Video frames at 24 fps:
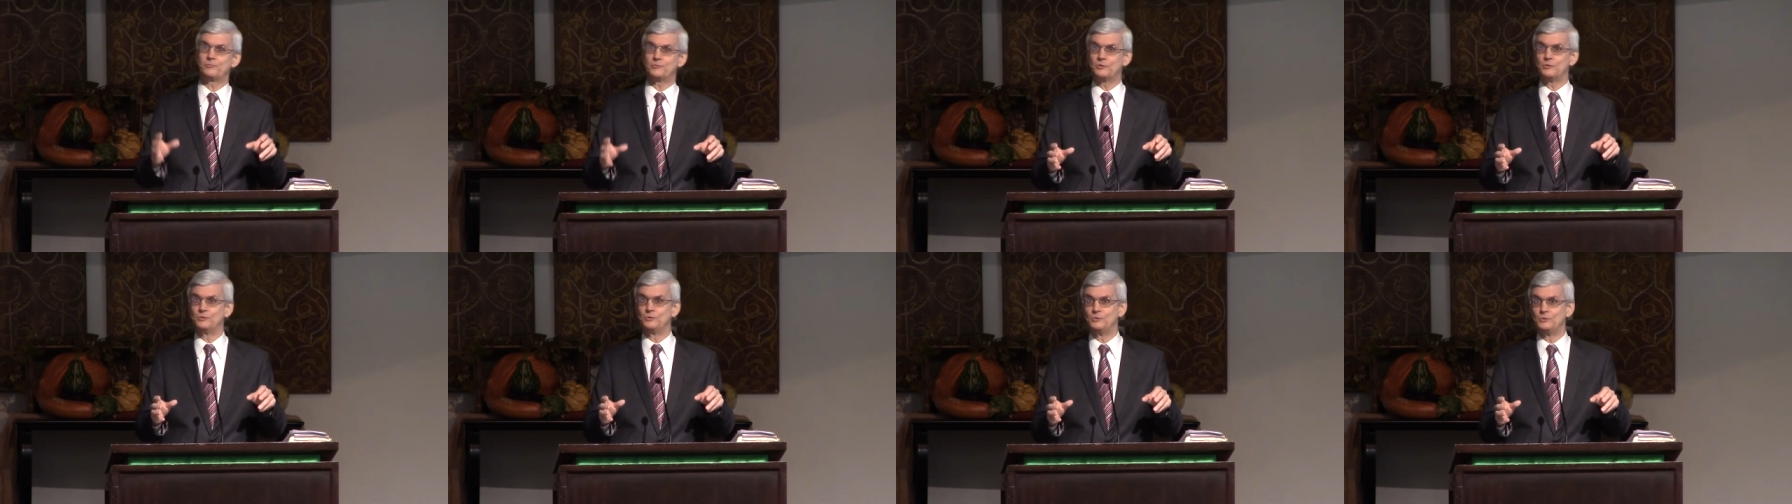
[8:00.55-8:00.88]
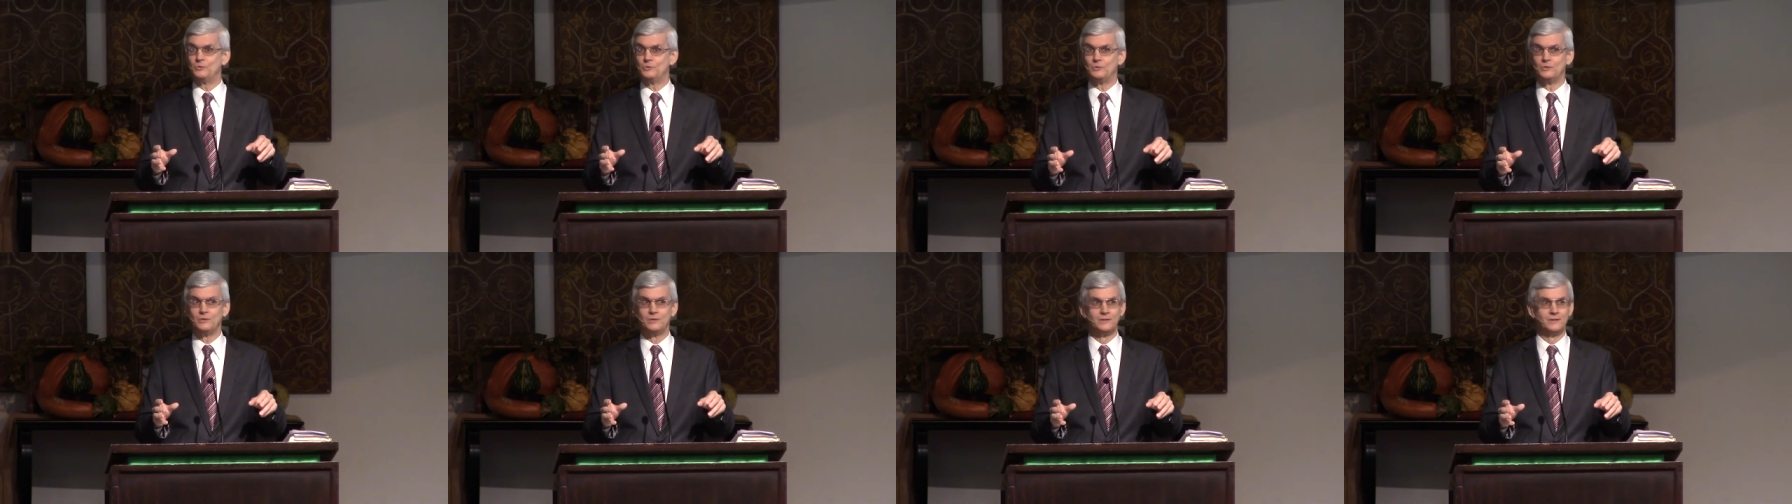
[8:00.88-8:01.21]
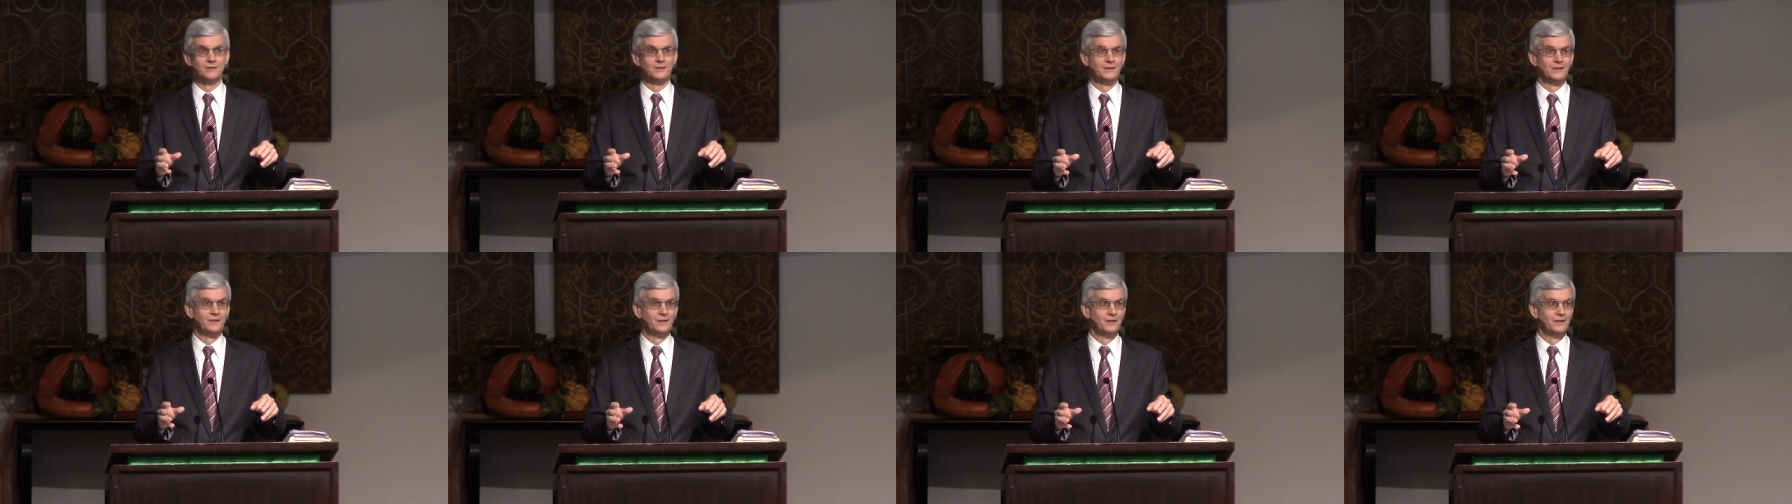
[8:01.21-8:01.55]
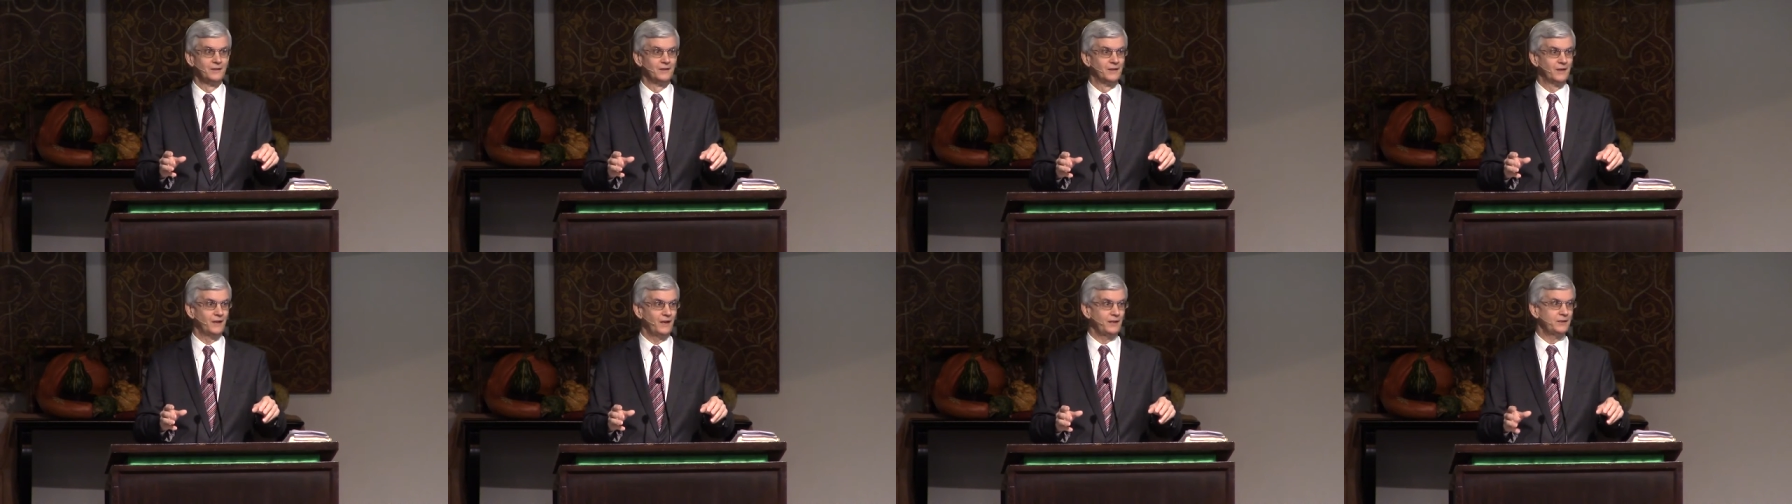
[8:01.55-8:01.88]
to.
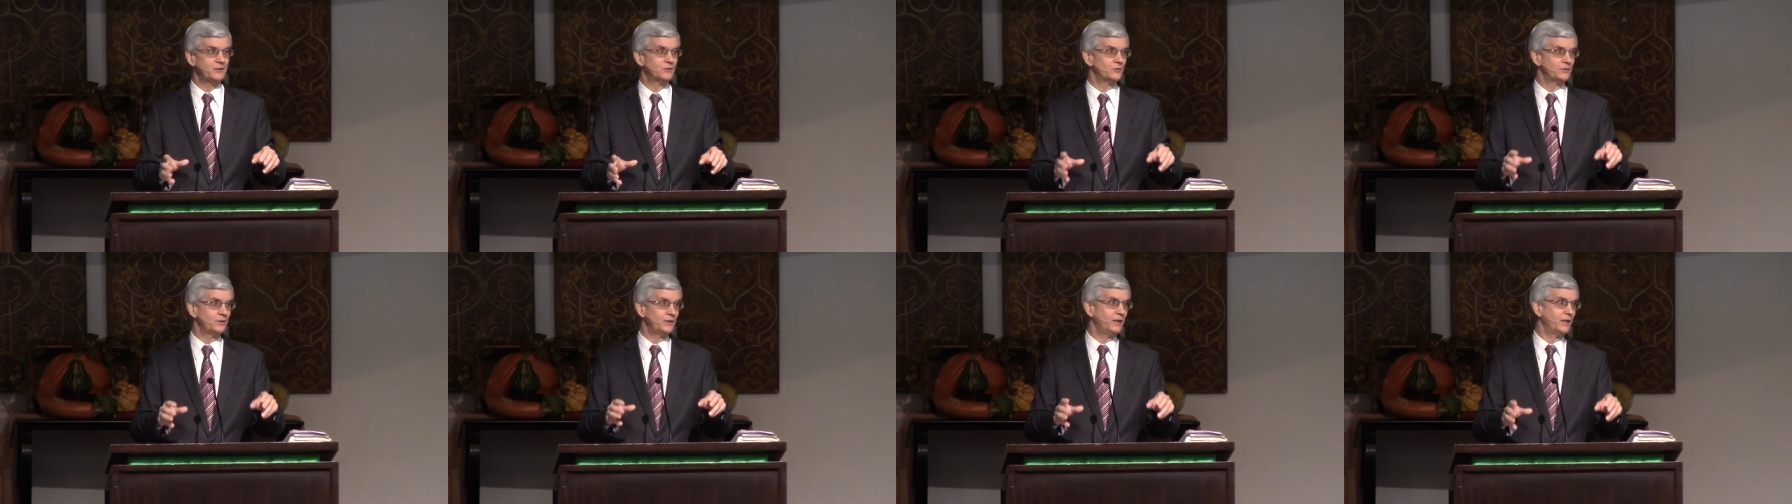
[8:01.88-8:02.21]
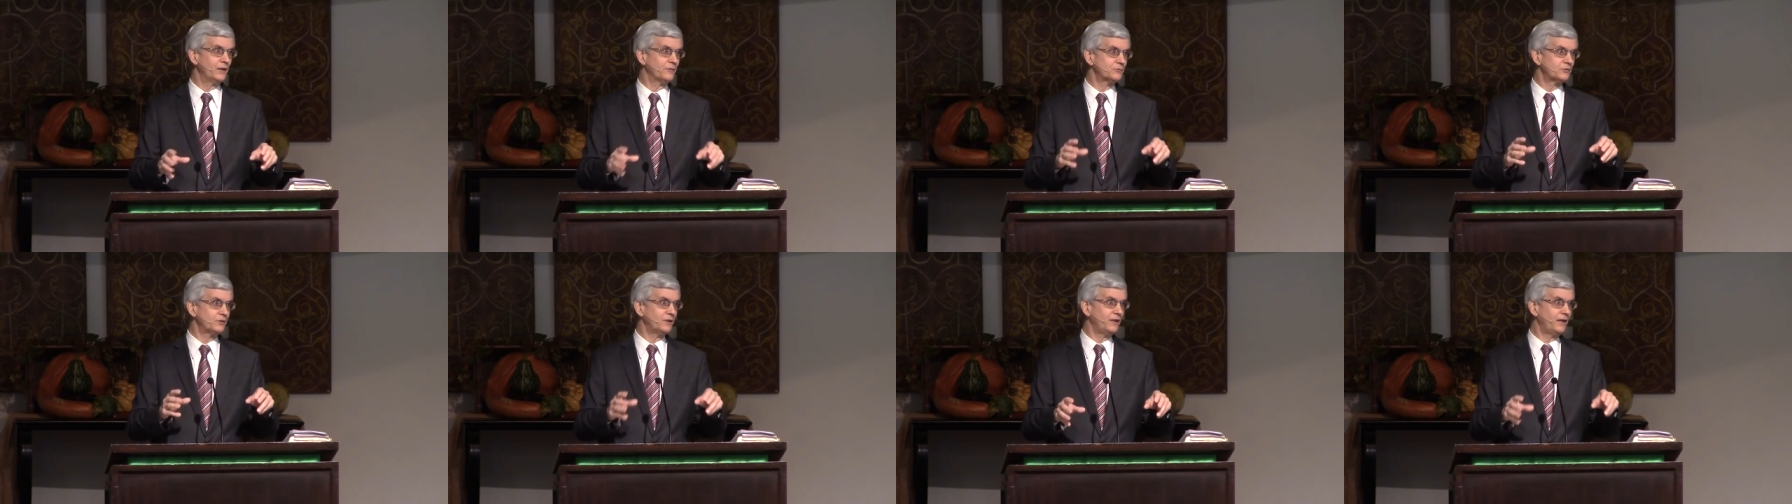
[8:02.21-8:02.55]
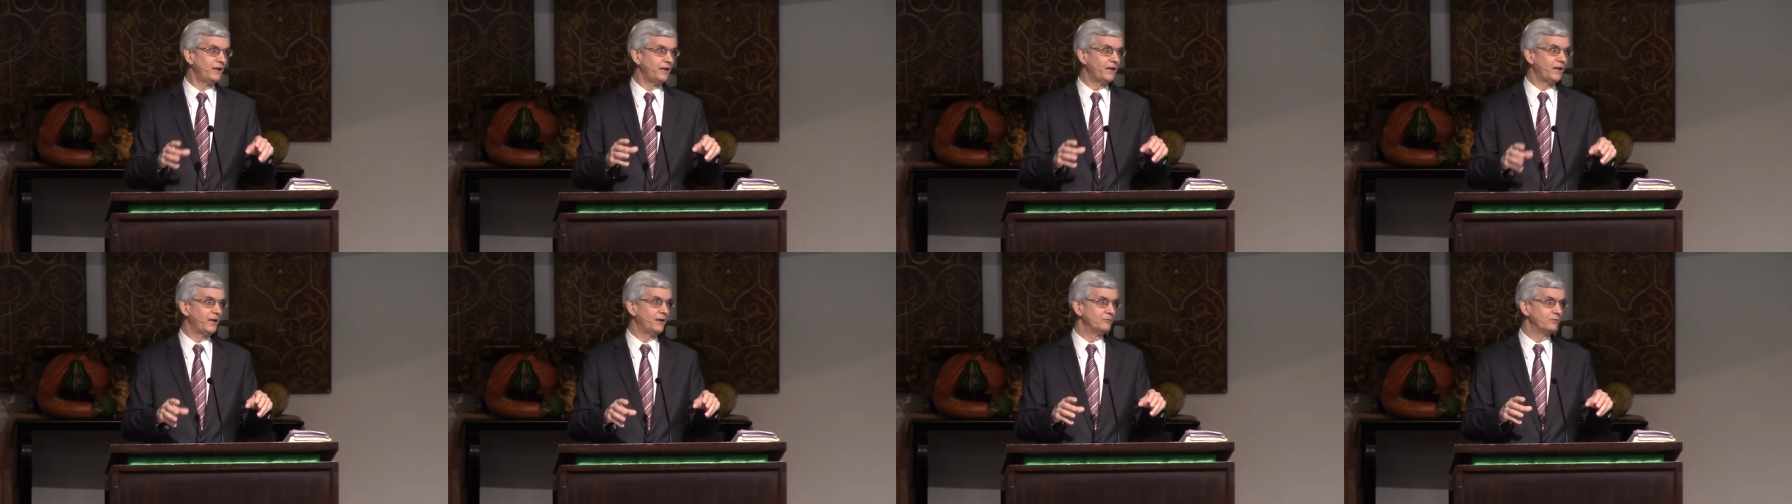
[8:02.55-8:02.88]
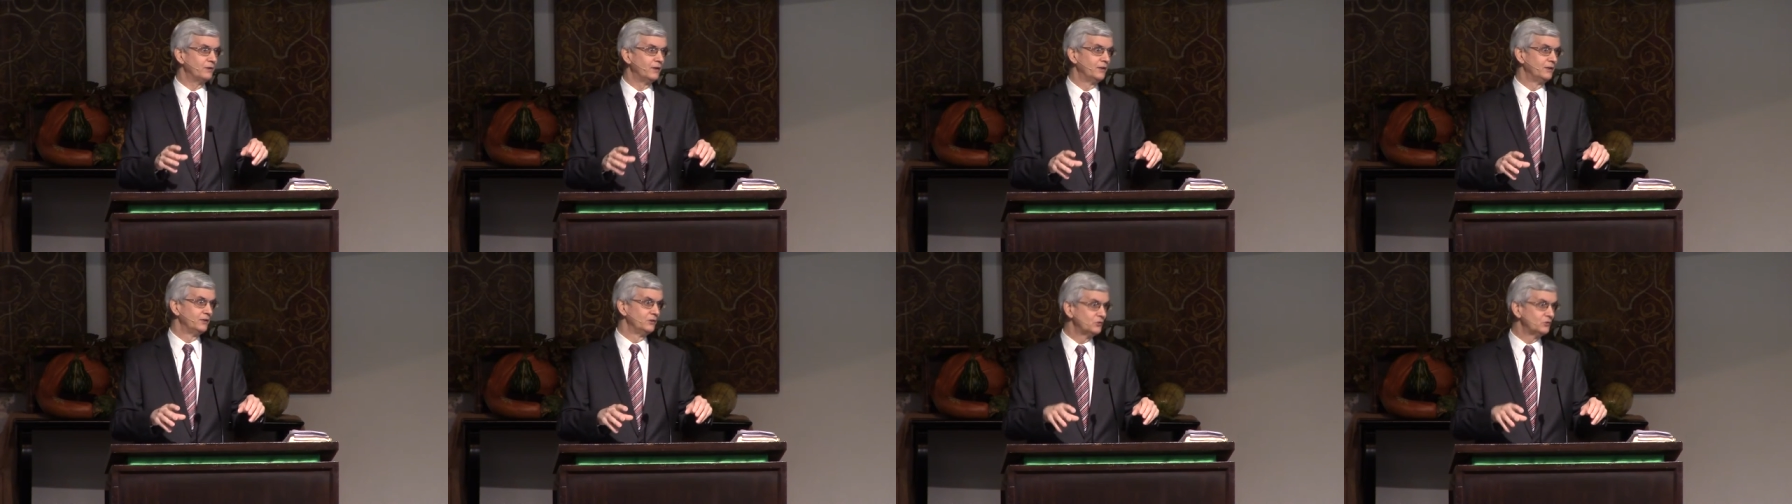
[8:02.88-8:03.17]
I don't have to have